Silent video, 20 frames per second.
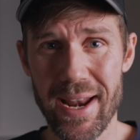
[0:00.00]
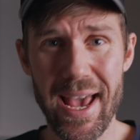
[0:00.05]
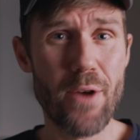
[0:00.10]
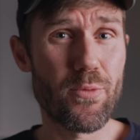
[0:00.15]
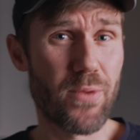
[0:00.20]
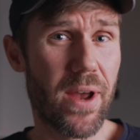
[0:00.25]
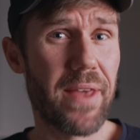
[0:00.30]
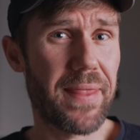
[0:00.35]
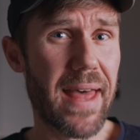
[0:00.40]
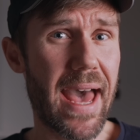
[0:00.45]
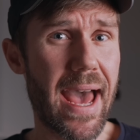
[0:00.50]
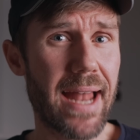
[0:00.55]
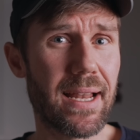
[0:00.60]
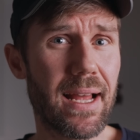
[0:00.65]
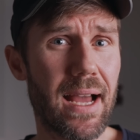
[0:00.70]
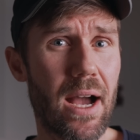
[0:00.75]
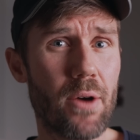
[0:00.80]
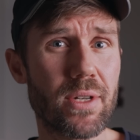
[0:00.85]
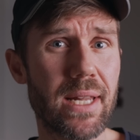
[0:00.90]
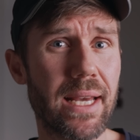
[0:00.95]
I read
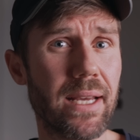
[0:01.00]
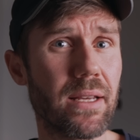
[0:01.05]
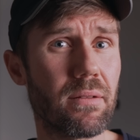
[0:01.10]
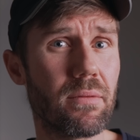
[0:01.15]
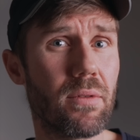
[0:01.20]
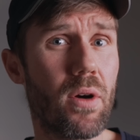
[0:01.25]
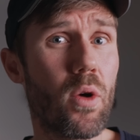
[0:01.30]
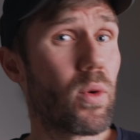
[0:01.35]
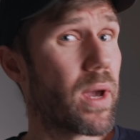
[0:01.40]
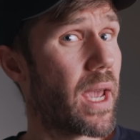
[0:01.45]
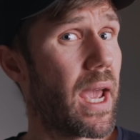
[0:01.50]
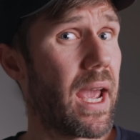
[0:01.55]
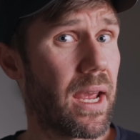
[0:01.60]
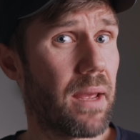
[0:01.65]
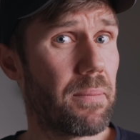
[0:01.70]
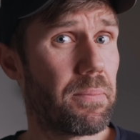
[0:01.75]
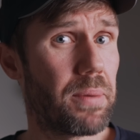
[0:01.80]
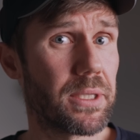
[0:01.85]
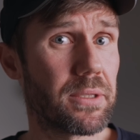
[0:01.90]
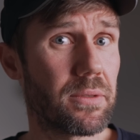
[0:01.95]
that, I was like,
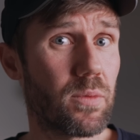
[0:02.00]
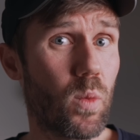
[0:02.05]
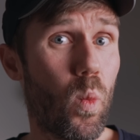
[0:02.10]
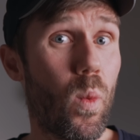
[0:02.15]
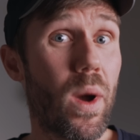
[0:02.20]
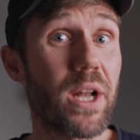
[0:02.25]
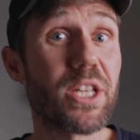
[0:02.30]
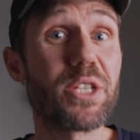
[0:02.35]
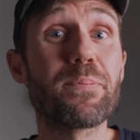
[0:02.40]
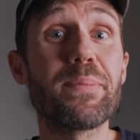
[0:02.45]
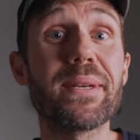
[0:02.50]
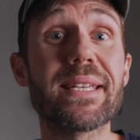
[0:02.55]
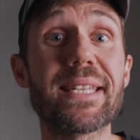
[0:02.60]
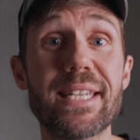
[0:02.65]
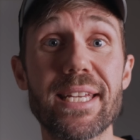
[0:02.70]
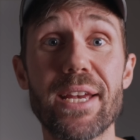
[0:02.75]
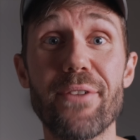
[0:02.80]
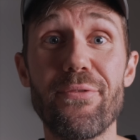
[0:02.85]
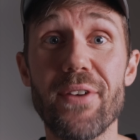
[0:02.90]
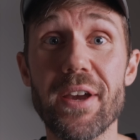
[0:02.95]
okay, but what
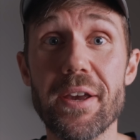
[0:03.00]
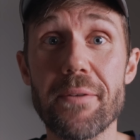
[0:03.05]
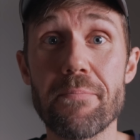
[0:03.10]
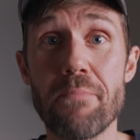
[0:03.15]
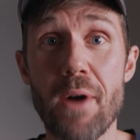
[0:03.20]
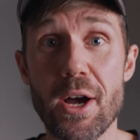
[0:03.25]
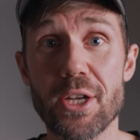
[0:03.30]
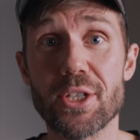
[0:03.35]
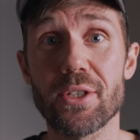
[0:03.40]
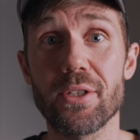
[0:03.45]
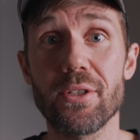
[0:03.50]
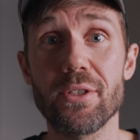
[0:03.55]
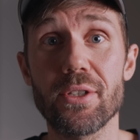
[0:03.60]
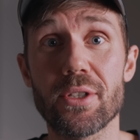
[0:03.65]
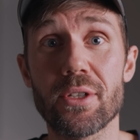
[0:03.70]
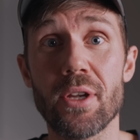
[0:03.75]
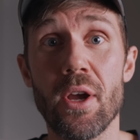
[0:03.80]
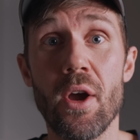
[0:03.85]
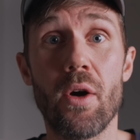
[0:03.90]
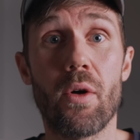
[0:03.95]
specific
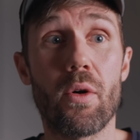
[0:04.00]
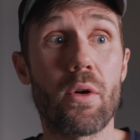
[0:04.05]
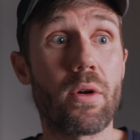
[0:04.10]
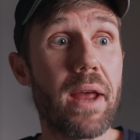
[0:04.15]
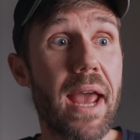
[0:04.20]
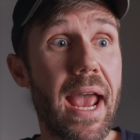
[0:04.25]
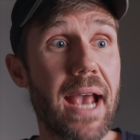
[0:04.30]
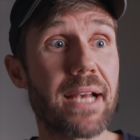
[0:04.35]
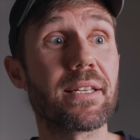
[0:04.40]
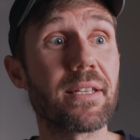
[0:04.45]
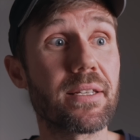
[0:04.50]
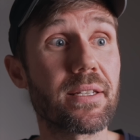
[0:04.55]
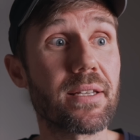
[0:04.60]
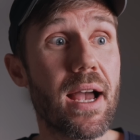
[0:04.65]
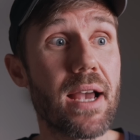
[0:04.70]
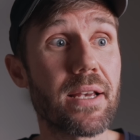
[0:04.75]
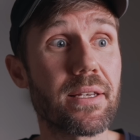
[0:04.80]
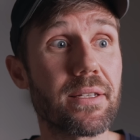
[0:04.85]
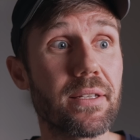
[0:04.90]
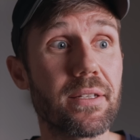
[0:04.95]
muscles or
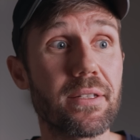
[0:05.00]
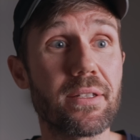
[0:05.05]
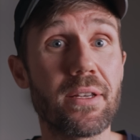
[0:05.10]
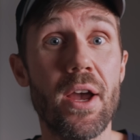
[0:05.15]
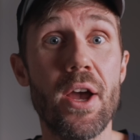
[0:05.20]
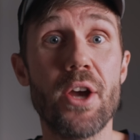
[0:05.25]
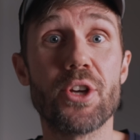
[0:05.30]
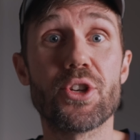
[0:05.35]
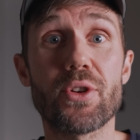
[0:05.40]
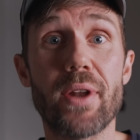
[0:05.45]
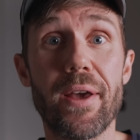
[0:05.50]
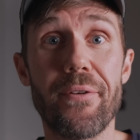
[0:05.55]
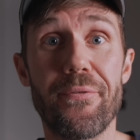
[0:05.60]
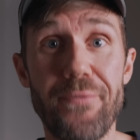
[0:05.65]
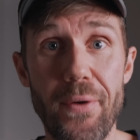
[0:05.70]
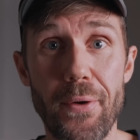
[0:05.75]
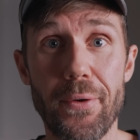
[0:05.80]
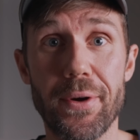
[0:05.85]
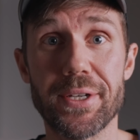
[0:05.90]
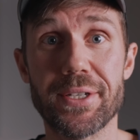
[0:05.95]
exercises should I
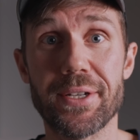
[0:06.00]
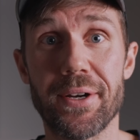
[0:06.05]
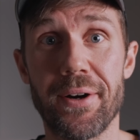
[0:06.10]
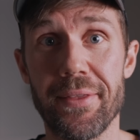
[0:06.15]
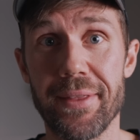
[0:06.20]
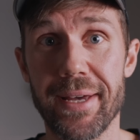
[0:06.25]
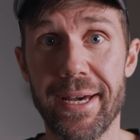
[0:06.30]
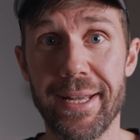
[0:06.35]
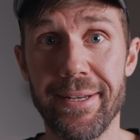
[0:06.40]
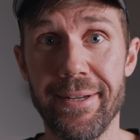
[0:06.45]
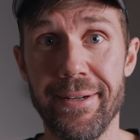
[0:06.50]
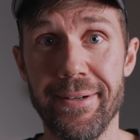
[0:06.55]
focus on then?